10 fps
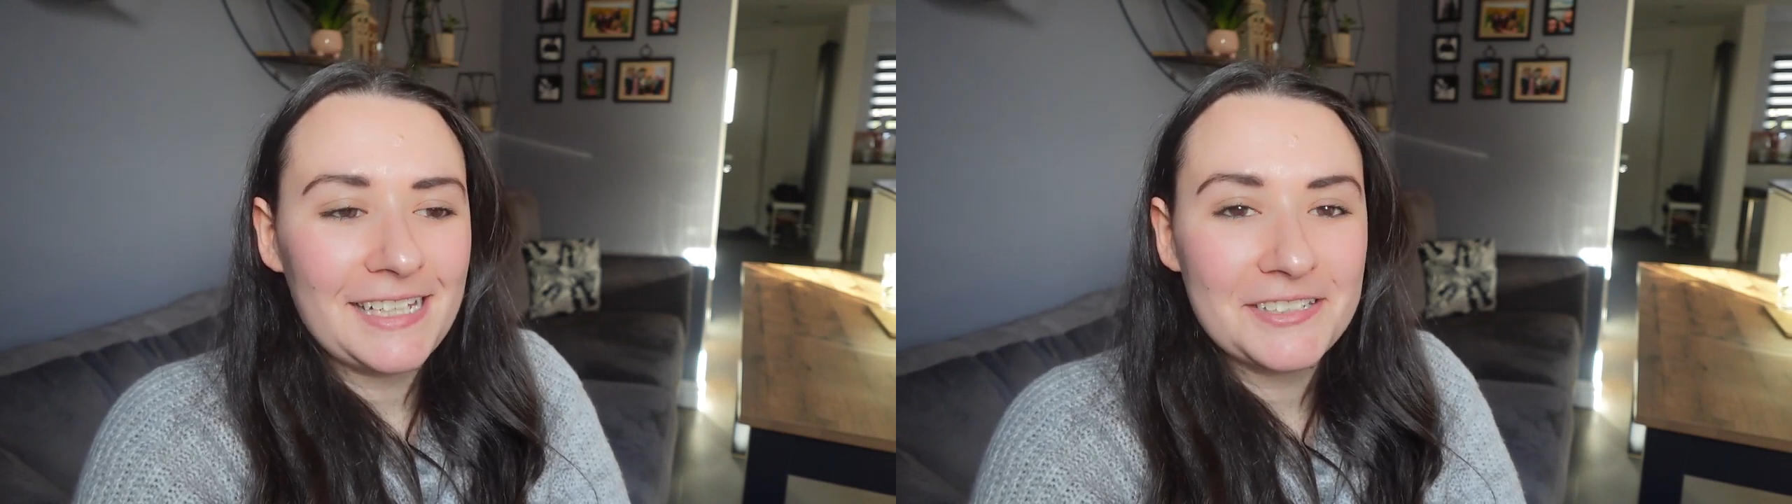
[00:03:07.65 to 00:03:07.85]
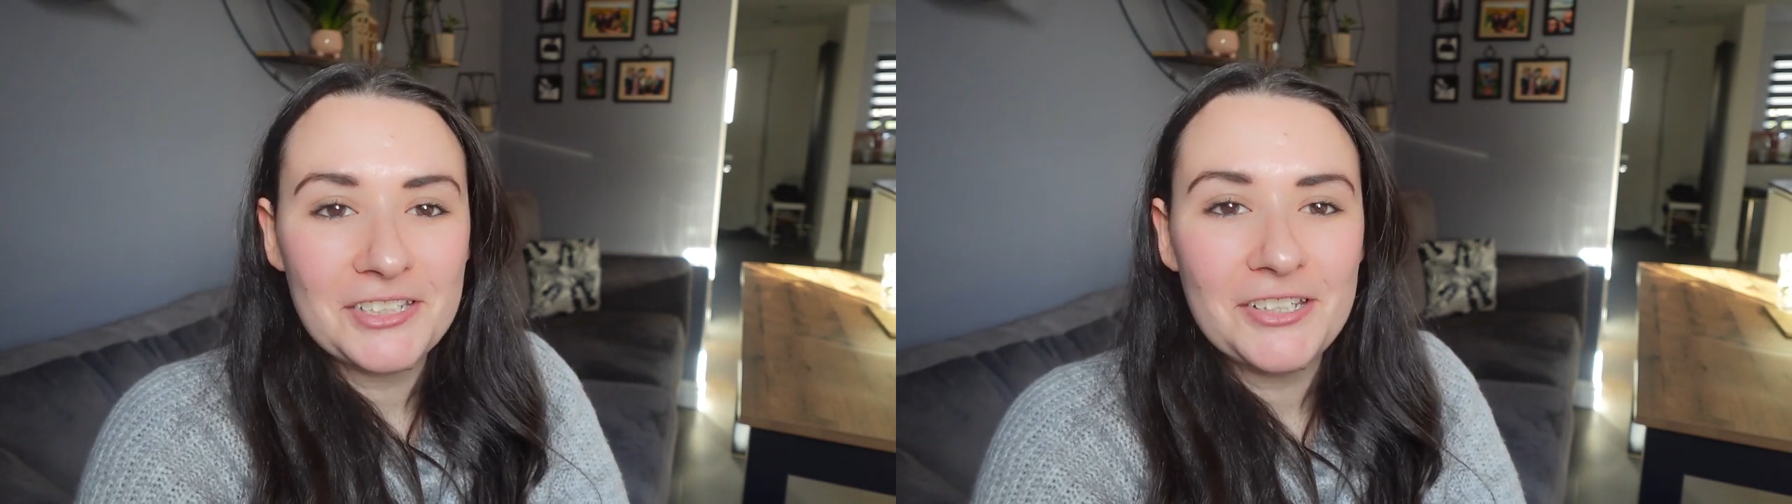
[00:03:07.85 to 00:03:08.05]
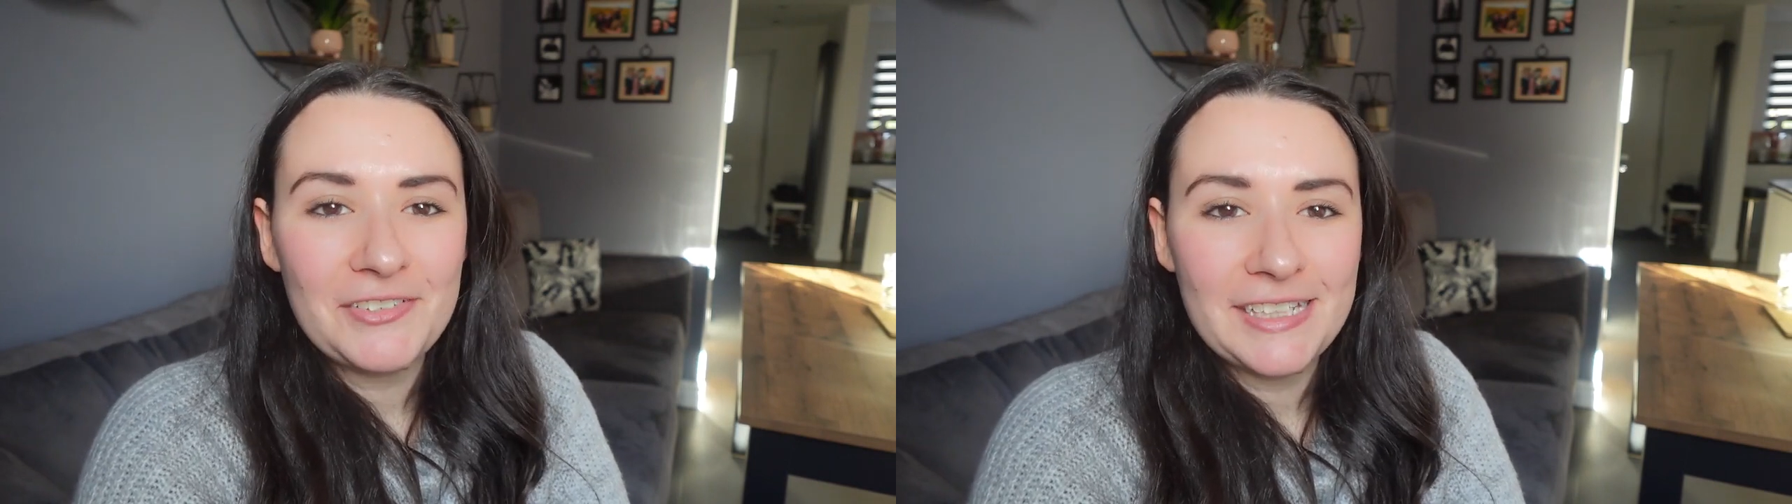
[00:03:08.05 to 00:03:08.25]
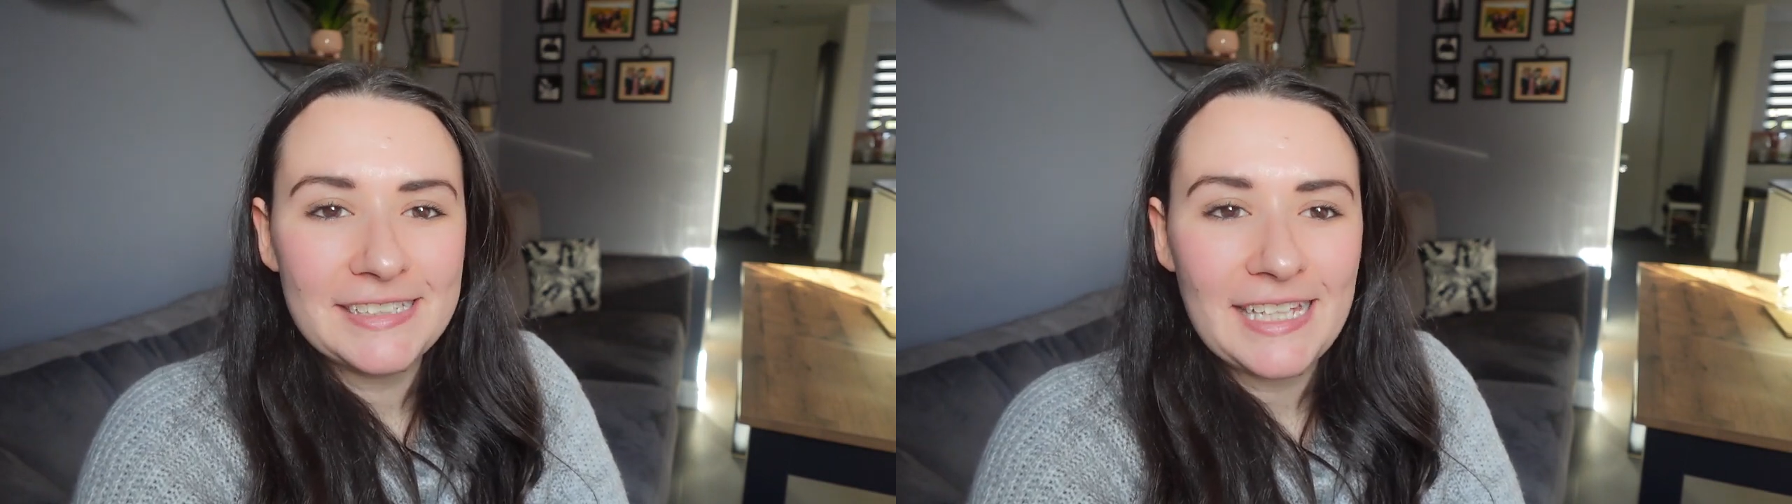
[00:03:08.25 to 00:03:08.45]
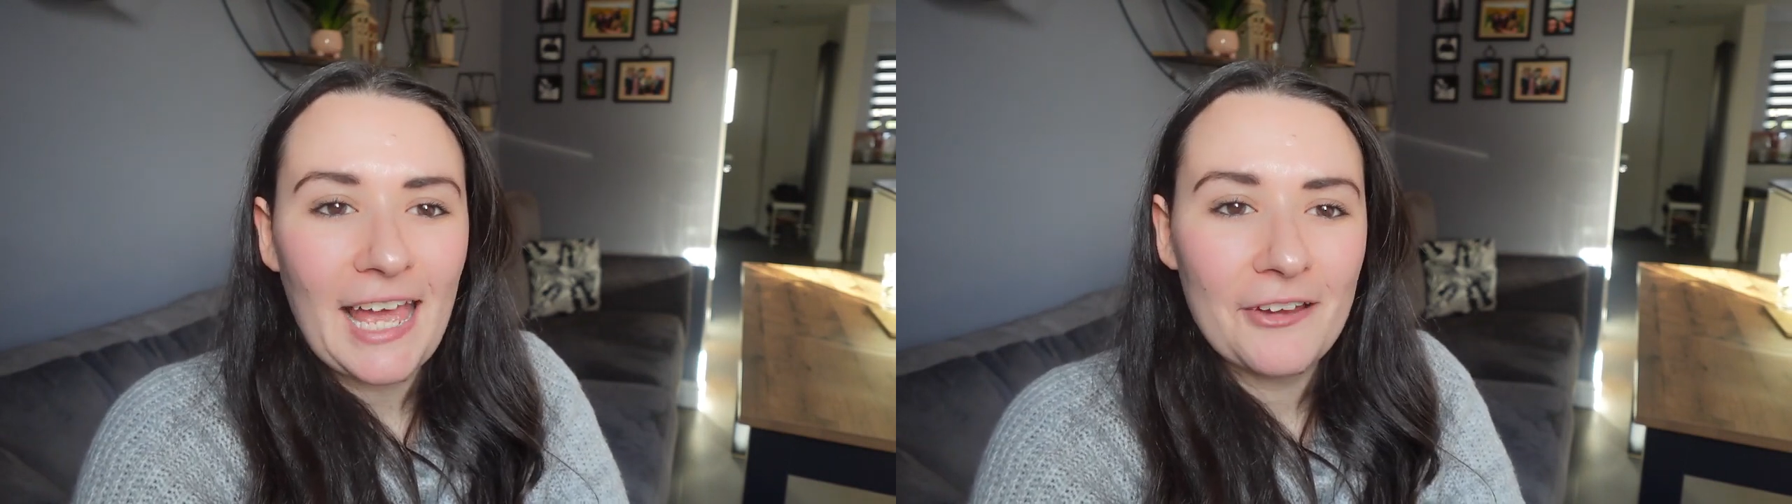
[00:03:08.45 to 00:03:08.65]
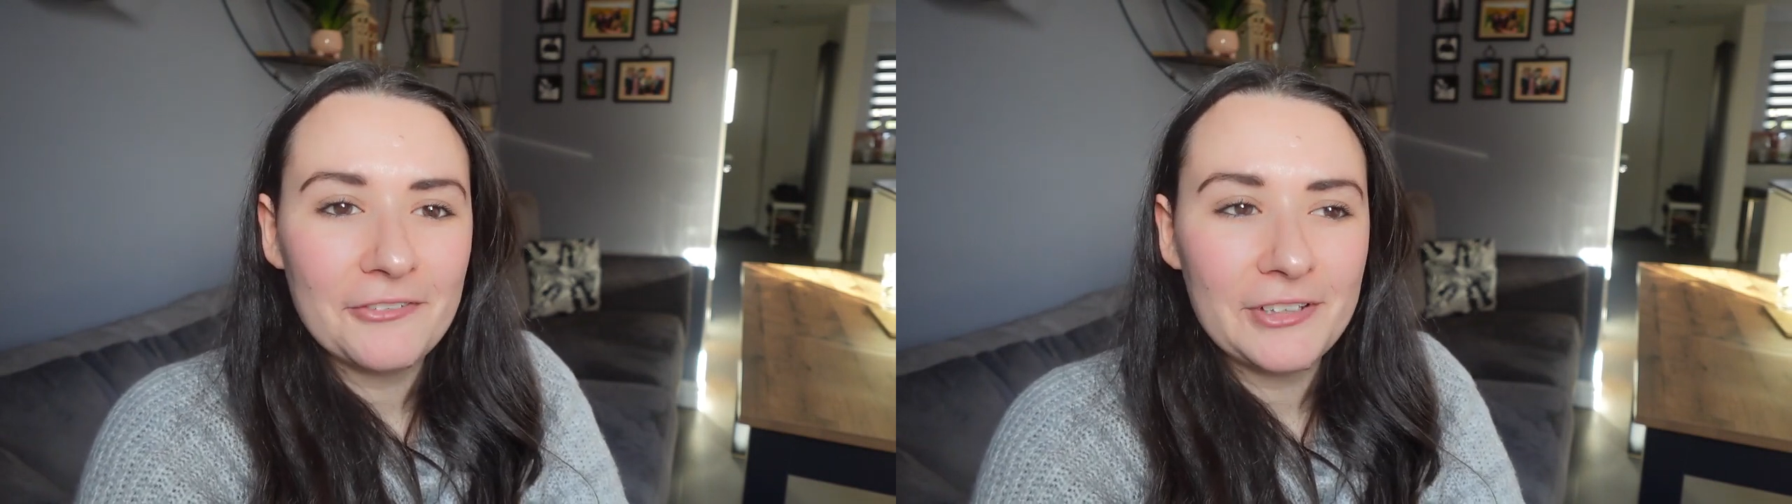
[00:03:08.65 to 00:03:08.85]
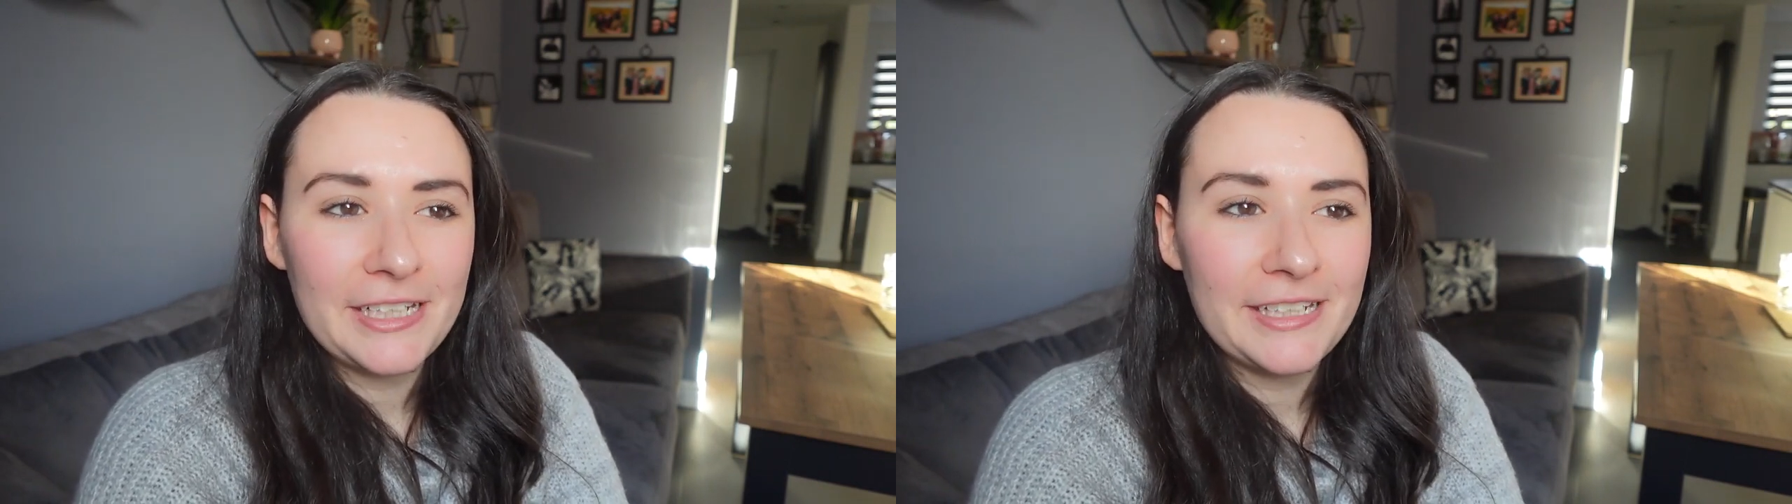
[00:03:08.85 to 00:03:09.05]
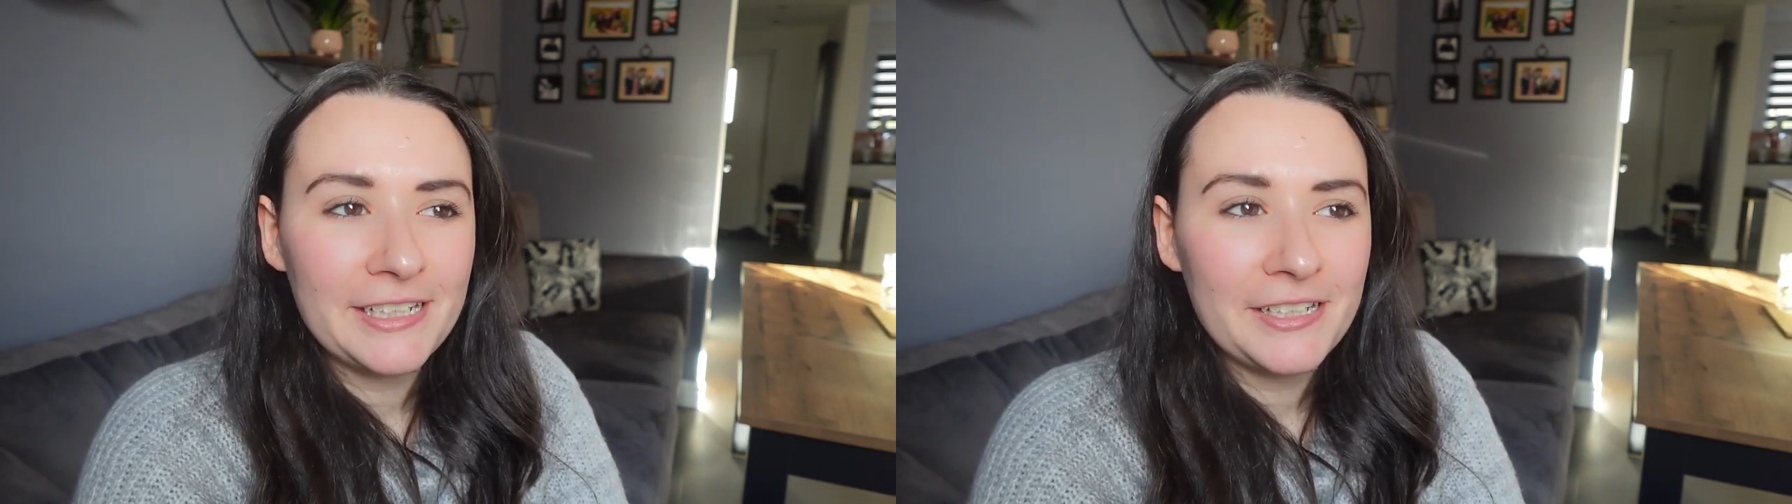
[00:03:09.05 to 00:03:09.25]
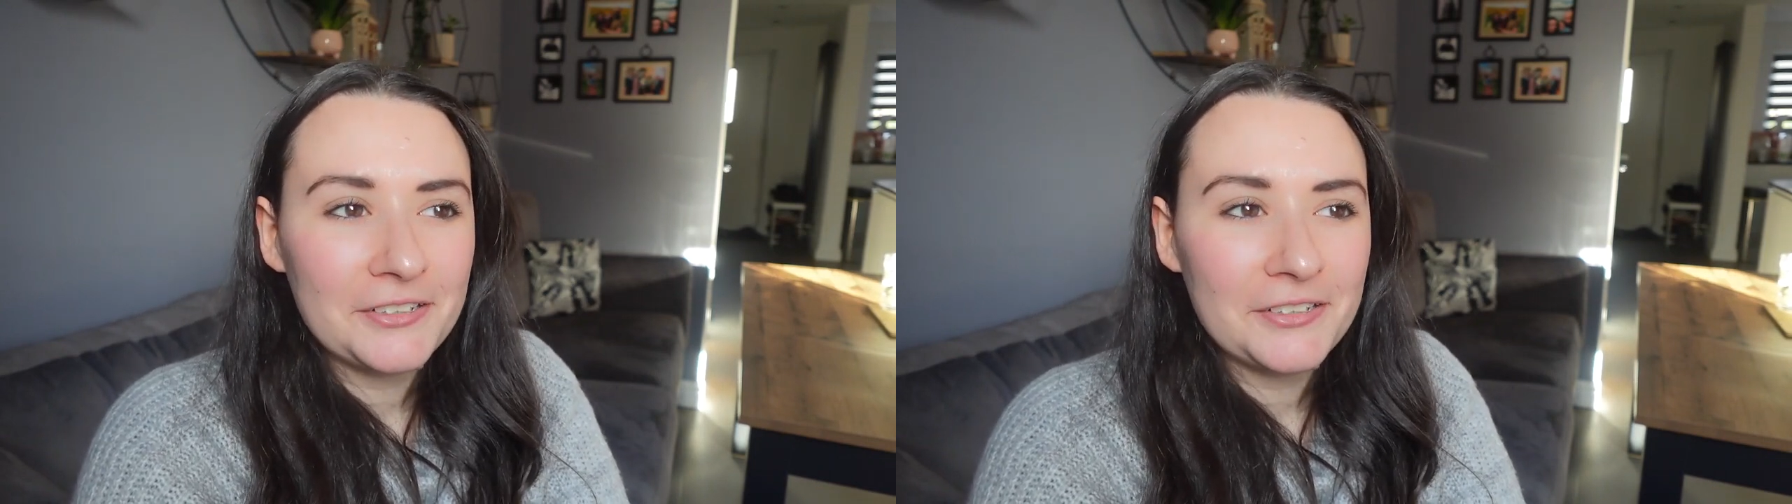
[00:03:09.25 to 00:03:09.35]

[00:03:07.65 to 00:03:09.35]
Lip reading: a service at every